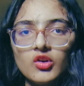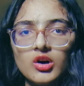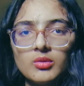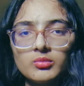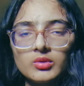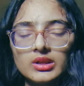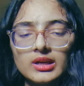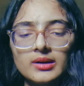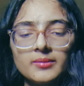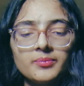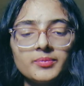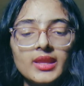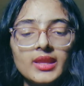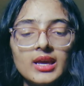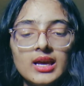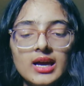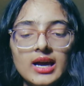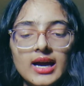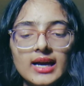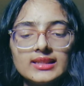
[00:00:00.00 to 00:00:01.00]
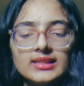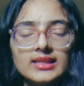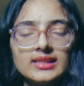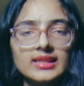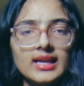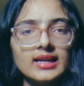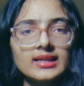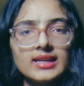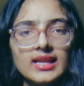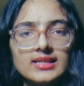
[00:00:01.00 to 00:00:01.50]
formula. I
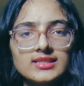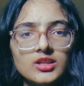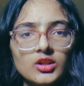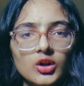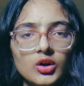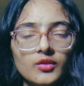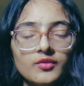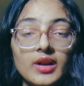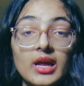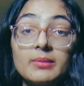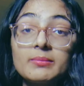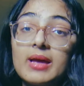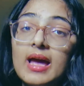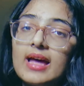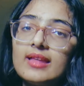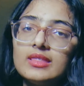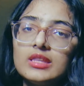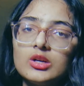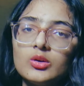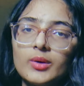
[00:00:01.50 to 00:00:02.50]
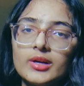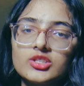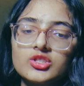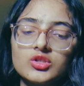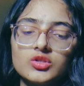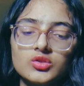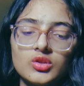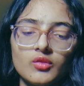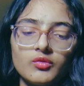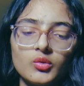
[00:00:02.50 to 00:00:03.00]
think that takes a lot of time, and the
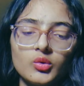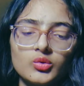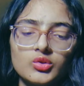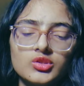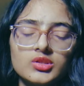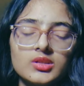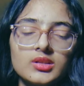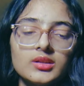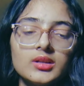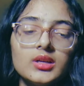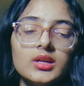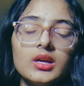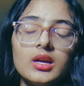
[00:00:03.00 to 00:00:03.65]
questions, of course.